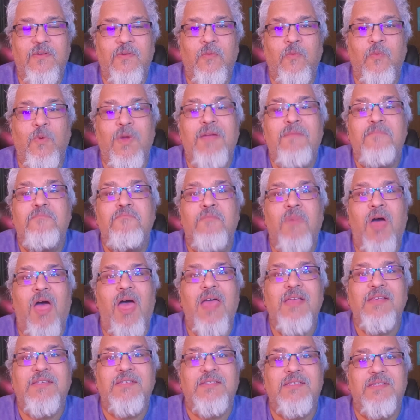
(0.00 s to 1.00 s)
we
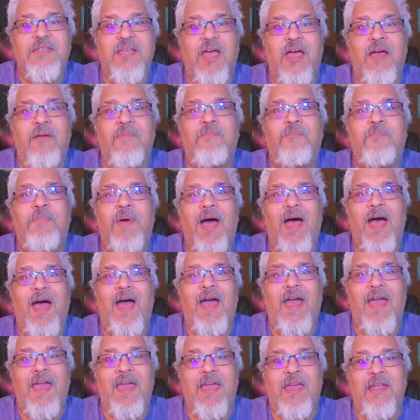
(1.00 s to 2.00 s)
must
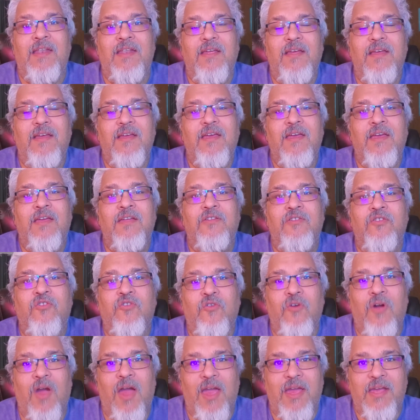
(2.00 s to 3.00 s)
abide in
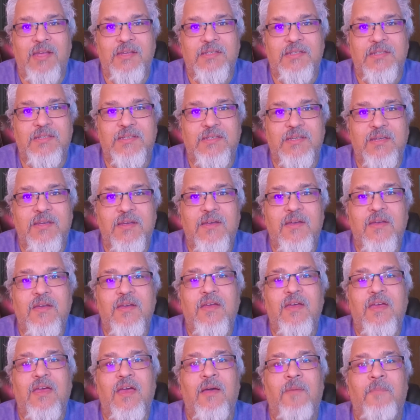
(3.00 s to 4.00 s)
Christ,
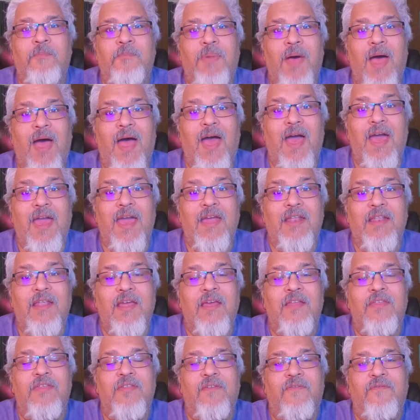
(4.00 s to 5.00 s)
abide
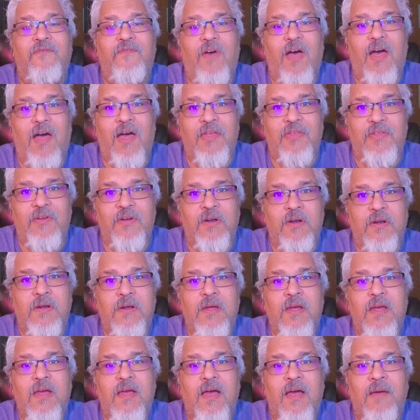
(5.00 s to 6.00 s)
in the Father,
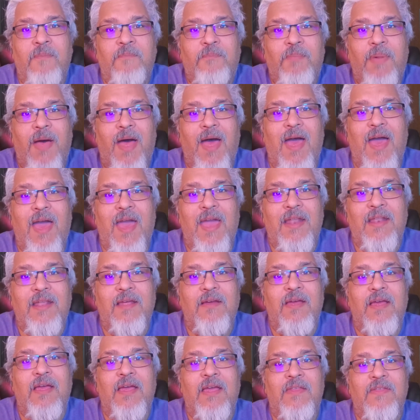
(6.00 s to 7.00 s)
abide
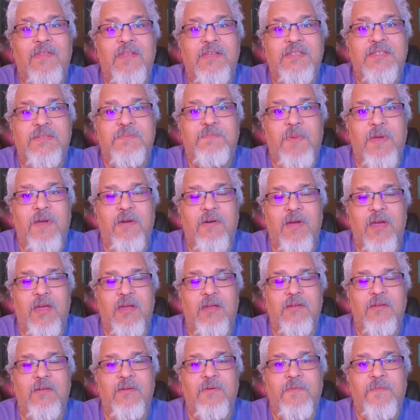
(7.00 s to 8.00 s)
in the Spirit.
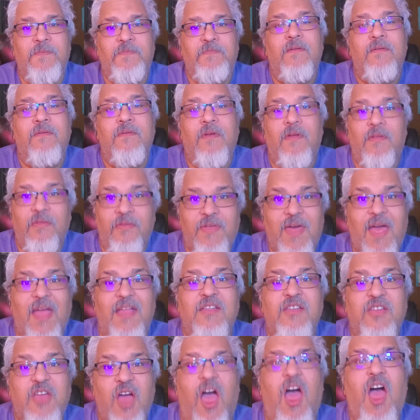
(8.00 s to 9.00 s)

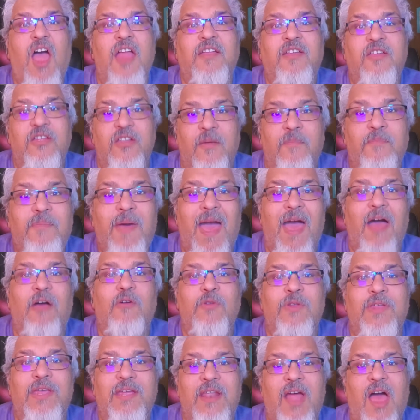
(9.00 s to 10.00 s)
Then God can
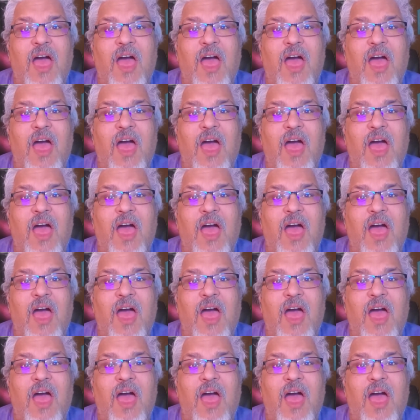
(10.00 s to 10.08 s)
abound in